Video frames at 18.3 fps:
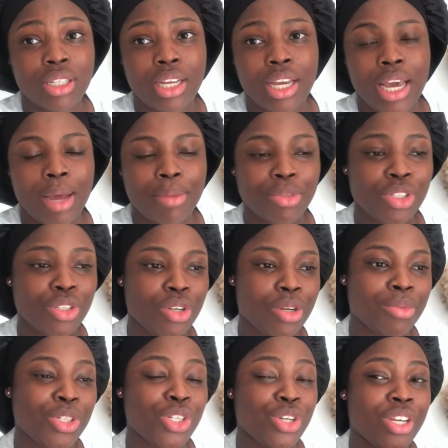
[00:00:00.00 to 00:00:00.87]
I'm just going to
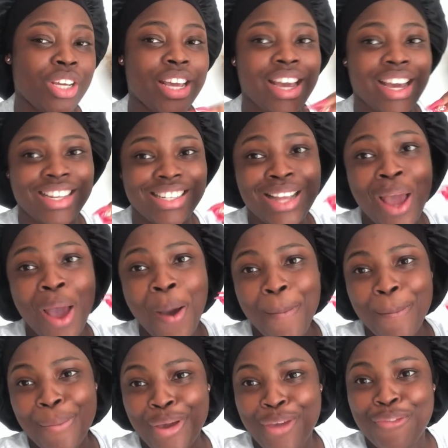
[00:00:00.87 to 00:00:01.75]
show you guys
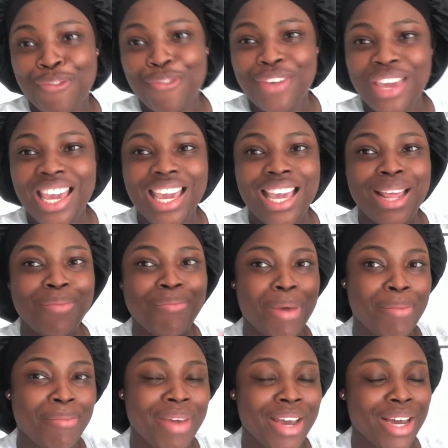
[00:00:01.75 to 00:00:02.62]
my feet, my
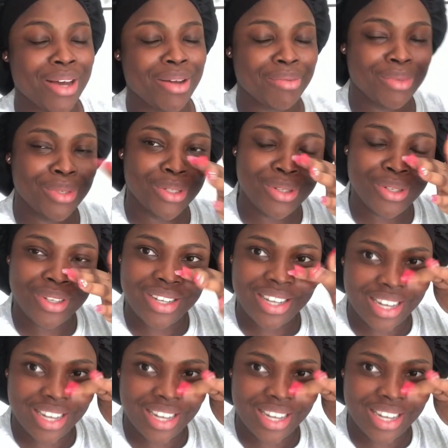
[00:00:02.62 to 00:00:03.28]
makeup look and